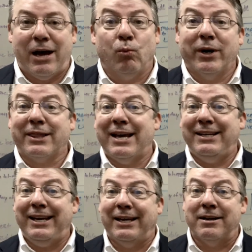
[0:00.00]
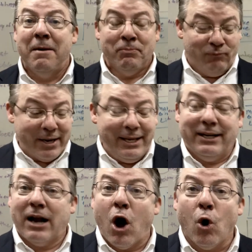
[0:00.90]
And what do they need? They need
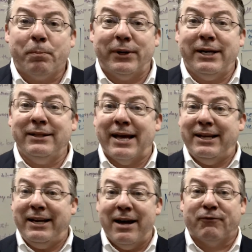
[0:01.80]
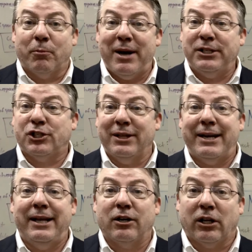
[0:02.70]
an opening, they need information, they
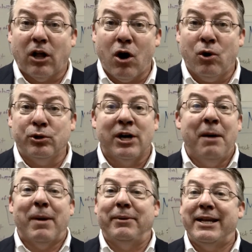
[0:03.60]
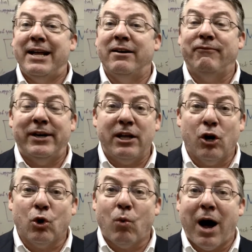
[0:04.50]
need a close, maybe they need a
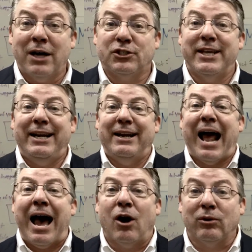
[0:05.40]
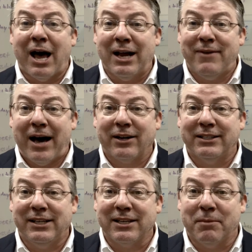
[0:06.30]
video to watch, they need an outline of how to
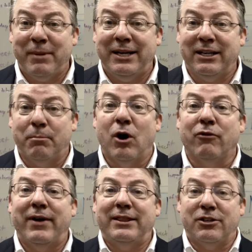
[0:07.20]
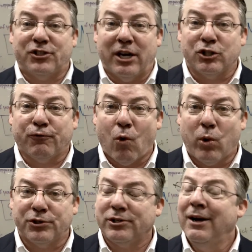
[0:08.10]
conduct the meeting to motivate their sales
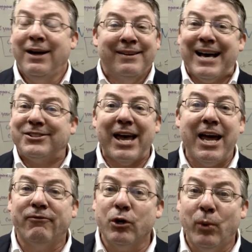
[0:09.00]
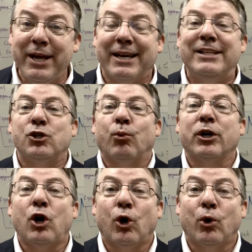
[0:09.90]
force. That's every week. It's a
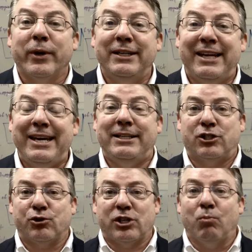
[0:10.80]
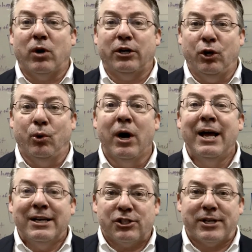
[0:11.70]
recurring need. So someone who
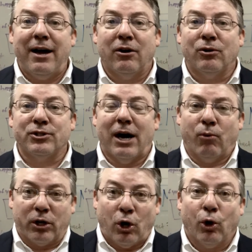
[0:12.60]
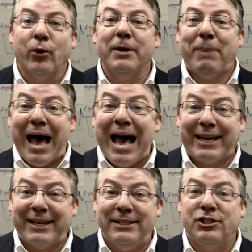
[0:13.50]
sells a recurring
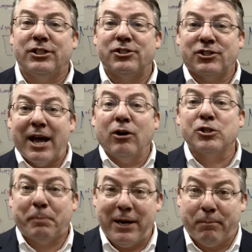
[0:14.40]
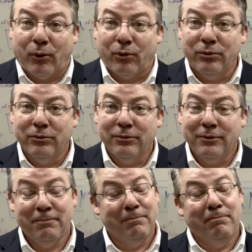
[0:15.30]
package to salespeople,
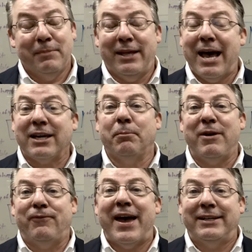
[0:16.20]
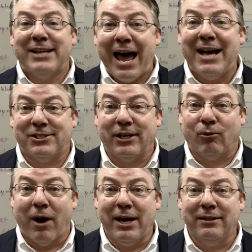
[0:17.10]
man, that could be fantastic,
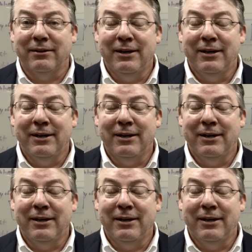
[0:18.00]
right?